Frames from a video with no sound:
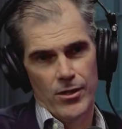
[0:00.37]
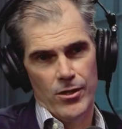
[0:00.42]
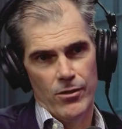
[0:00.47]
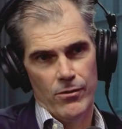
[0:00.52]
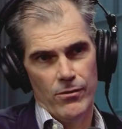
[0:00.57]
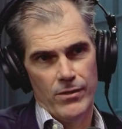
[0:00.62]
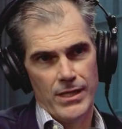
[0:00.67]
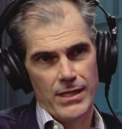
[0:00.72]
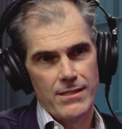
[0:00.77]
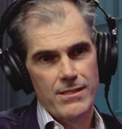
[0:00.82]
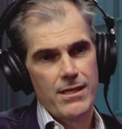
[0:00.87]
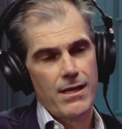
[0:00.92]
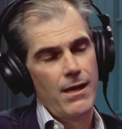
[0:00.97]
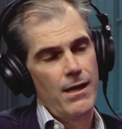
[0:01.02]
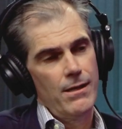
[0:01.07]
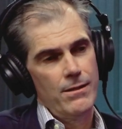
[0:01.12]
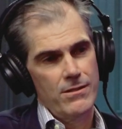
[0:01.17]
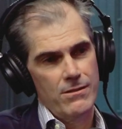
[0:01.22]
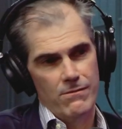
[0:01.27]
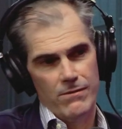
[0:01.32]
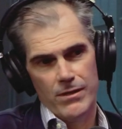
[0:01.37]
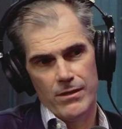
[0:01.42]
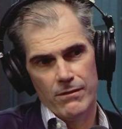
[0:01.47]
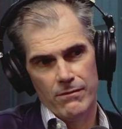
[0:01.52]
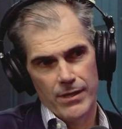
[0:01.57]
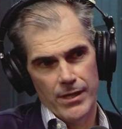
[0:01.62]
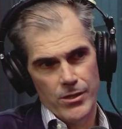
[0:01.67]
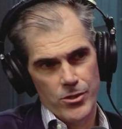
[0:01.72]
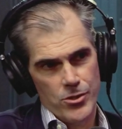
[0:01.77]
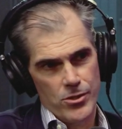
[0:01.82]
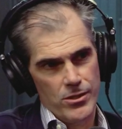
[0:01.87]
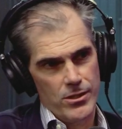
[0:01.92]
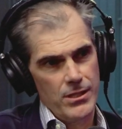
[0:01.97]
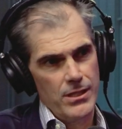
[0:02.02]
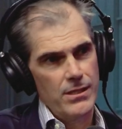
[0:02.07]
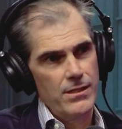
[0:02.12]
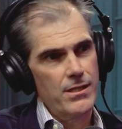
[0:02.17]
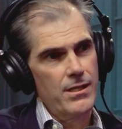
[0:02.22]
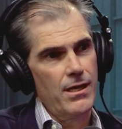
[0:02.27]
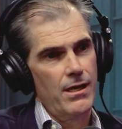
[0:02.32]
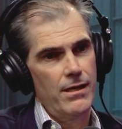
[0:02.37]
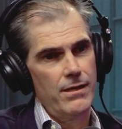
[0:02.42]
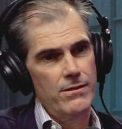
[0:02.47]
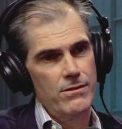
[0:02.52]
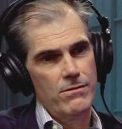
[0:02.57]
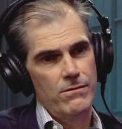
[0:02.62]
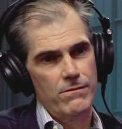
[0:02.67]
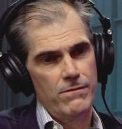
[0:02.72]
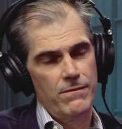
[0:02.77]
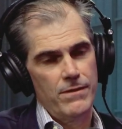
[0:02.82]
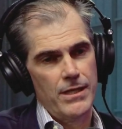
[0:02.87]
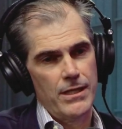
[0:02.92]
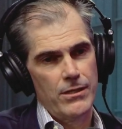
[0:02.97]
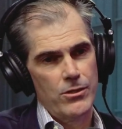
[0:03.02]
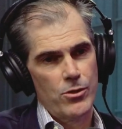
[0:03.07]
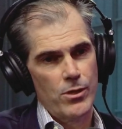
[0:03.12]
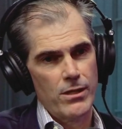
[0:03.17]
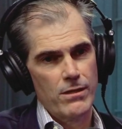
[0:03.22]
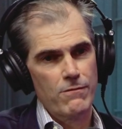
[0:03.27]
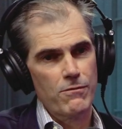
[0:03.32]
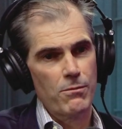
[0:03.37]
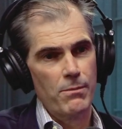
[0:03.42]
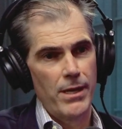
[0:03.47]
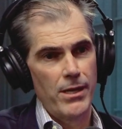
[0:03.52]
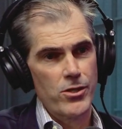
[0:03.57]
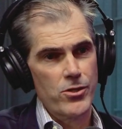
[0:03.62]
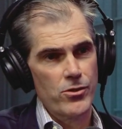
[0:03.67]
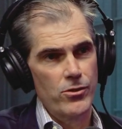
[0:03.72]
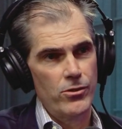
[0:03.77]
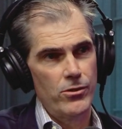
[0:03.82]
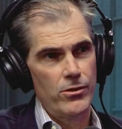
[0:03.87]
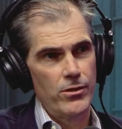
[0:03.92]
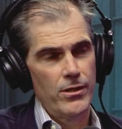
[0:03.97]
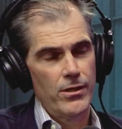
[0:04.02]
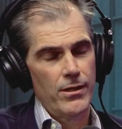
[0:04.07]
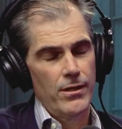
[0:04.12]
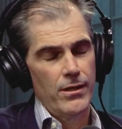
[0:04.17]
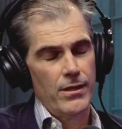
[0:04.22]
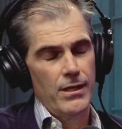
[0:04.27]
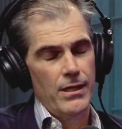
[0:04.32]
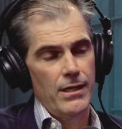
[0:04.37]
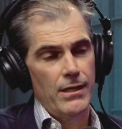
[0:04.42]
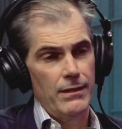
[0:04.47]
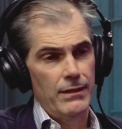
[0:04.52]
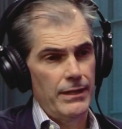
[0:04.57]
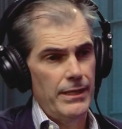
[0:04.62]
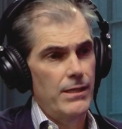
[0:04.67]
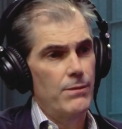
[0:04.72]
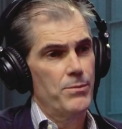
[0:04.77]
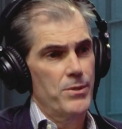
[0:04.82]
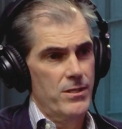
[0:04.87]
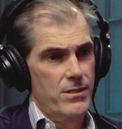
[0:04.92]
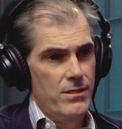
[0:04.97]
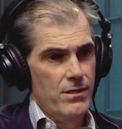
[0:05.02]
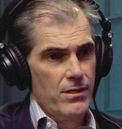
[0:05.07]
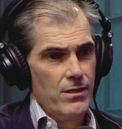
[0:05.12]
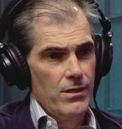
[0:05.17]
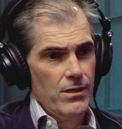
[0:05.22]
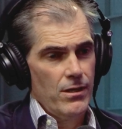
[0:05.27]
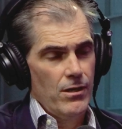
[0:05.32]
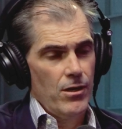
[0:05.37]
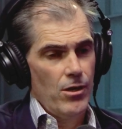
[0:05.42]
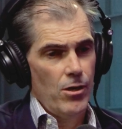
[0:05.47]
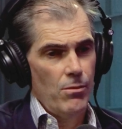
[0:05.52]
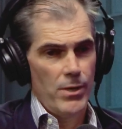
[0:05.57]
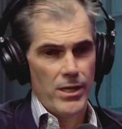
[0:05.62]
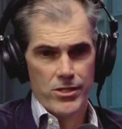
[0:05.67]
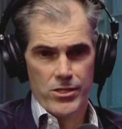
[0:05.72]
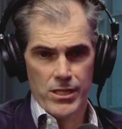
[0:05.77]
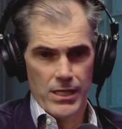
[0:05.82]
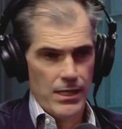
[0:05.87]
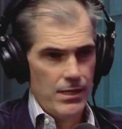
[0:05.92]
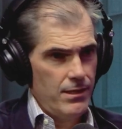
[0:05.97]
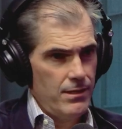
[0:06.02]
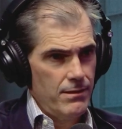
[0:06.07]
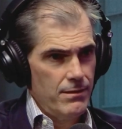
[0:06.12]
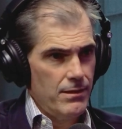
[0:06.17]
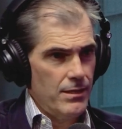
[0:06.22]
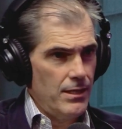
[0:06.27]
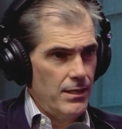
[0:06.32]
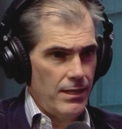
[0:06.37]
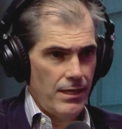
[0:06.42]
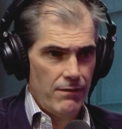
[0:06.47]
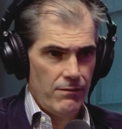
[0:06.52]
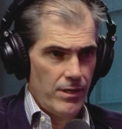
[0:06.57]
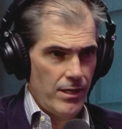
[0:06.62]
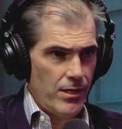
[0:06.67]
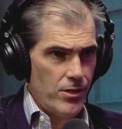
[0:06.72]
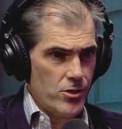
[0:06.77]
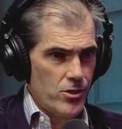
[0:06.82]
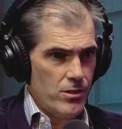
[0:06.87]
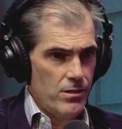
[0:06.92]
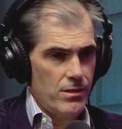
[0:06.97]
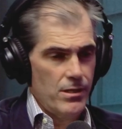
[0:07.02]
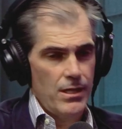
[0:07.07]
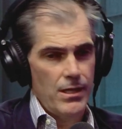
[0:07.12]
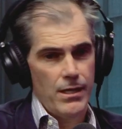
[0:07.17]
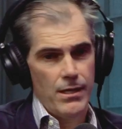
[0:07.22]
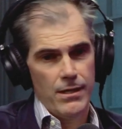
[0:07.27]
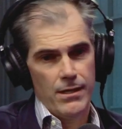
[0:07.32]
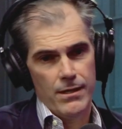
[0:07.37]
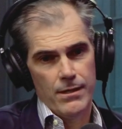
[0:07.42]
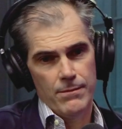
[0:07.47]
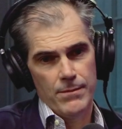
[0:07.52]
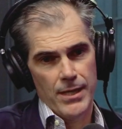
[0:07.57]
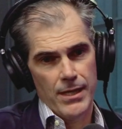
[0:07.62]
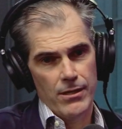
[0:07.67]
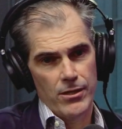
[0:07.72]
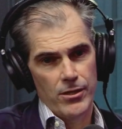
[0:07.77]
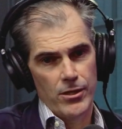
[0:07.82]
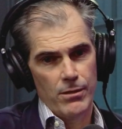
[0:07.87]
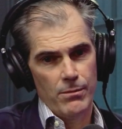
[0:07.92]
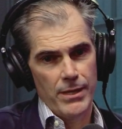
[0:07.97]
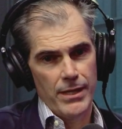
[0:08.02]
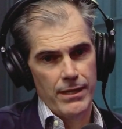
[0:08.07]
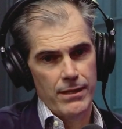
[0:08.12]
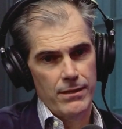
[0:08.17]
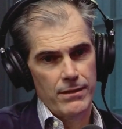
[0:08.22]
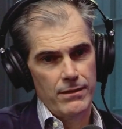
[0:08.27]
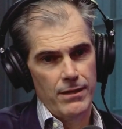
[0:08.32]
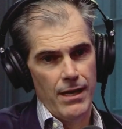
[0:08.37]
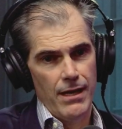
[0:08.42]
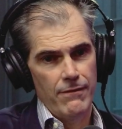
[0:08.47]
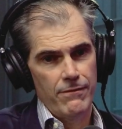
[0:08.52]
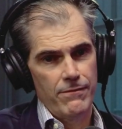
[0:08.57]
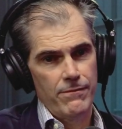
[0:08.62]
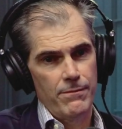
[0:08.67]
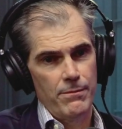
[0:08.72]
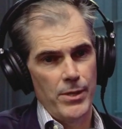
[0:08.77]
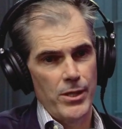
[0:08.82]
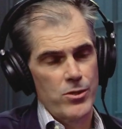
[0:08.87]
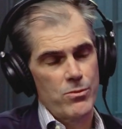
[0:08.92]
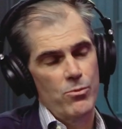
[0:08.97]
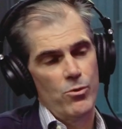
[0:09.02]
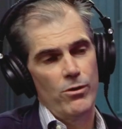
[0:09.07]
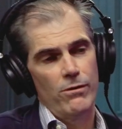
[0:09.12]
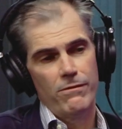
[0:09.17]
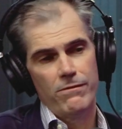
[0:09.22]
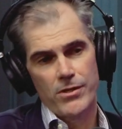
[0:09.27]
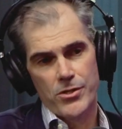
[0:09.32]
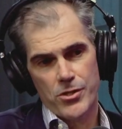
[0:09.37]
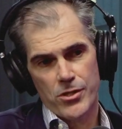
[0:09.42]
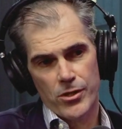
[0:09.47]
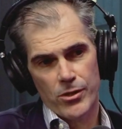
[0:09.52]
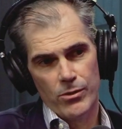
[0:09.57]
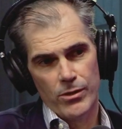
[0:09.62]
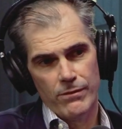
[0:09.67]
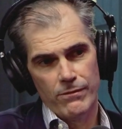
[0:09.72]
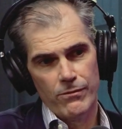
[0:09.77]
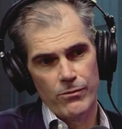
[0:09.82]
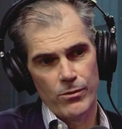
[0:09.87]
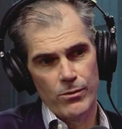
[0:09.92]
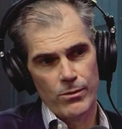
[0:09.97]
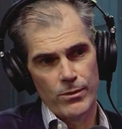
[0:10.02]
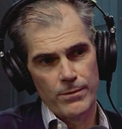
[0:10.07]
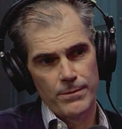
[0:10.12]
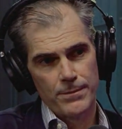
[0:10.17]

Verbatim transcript: know these kinds of innovations, these kinds of uh, transformational leaps are much needed in aviation um, and are going to make life much more efficient going forward.